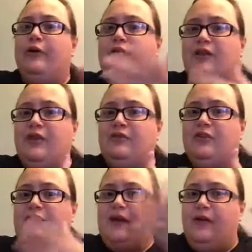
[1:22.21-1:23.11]
It's not
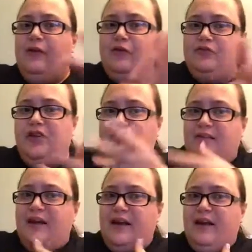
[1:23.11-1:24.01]
just, like, a little
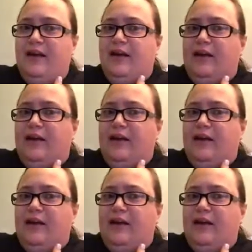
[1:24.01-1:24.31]
chintzy,